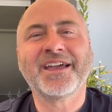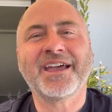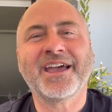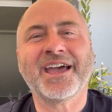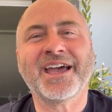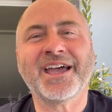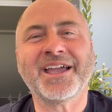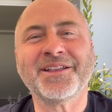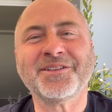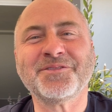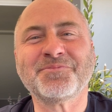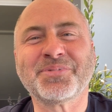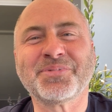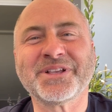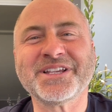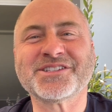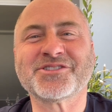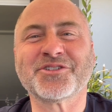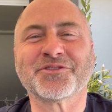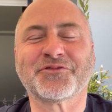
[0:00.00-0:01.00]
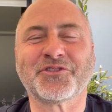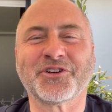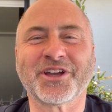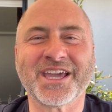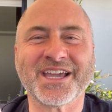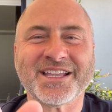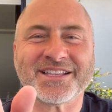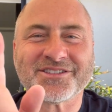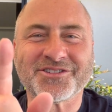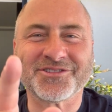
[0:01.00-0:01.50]
and please don't
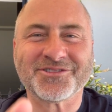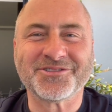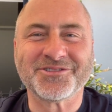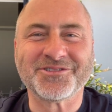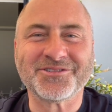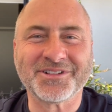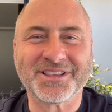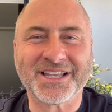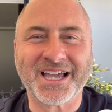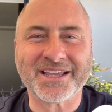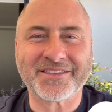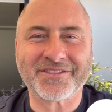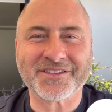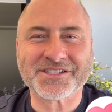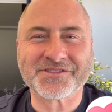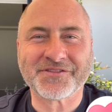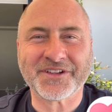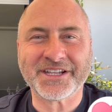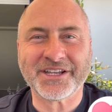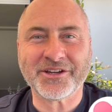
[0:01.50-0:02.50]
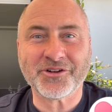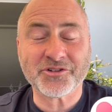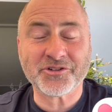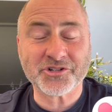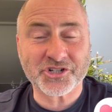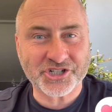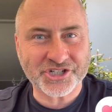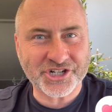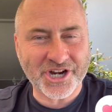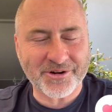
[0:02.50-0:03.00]
forget to like this video,
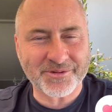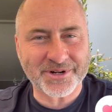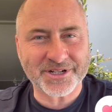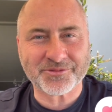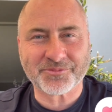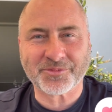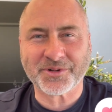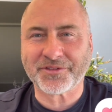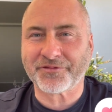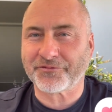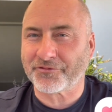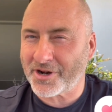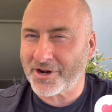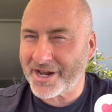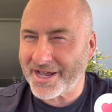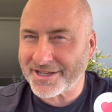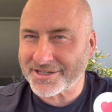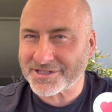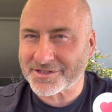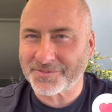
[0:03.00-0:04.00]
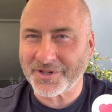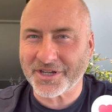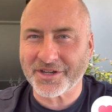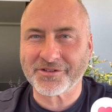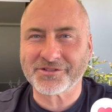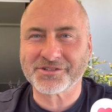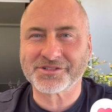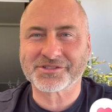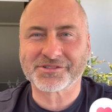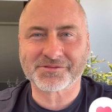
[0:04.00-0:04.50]
share it with friends,
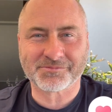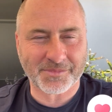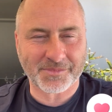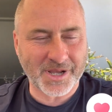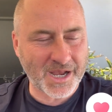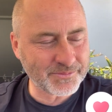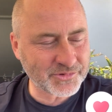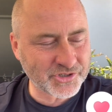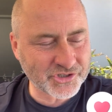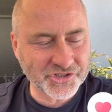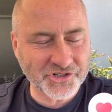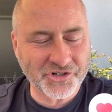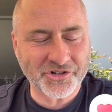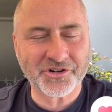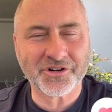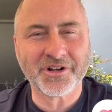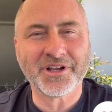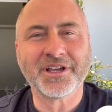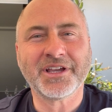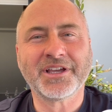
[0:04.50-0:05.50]
because I'm sure